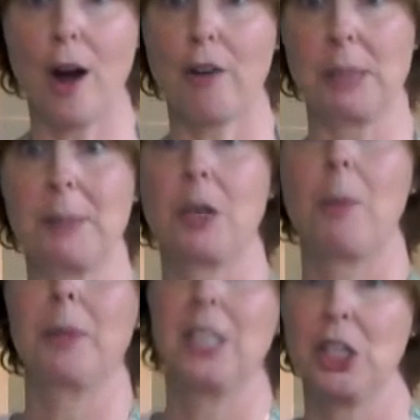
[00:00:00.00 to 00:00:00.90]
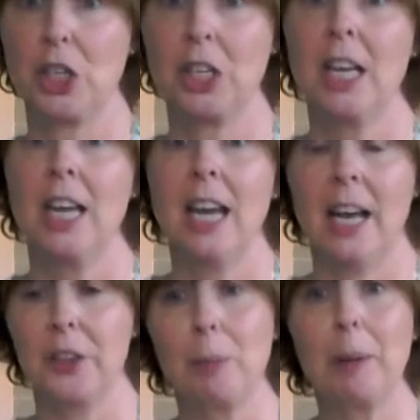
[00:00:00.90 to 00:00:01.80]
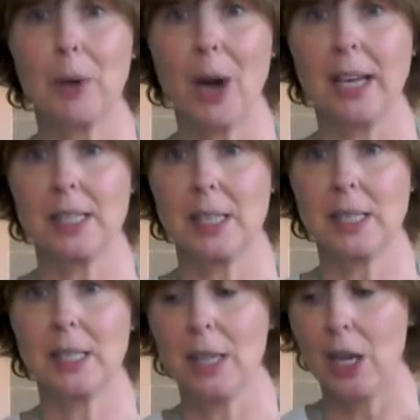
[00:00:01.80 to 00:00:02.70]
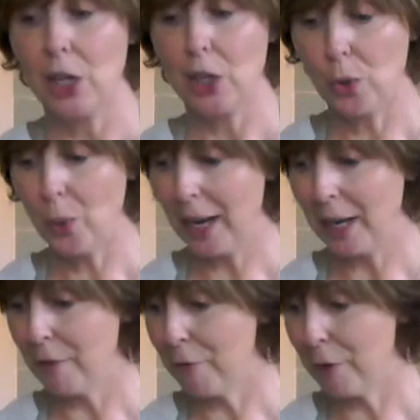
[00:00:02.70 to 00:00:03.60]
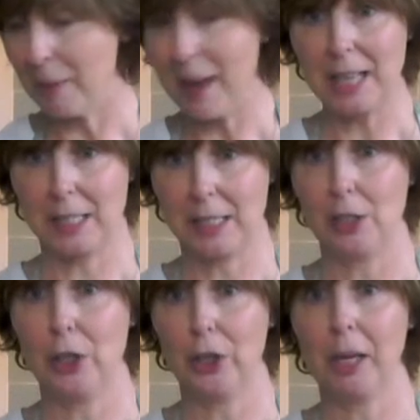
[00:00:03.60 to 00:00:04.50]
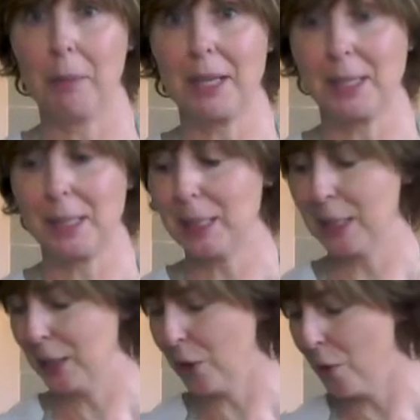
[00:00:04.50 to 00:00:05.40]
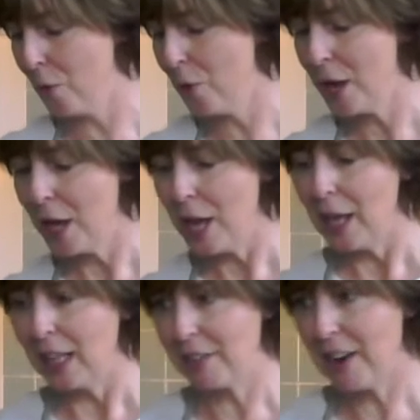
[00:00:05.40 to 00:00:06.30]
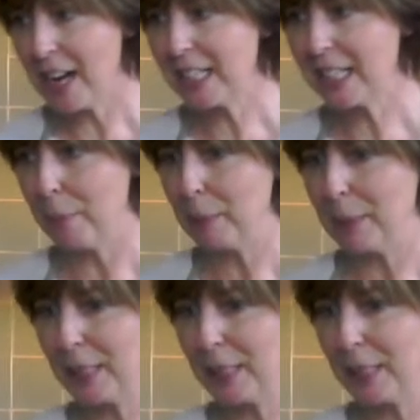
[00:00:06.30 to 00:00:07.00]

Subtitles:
Christmas competition, and there'll be prizes to win for the best looking biscuits. So it's a very simple biscuit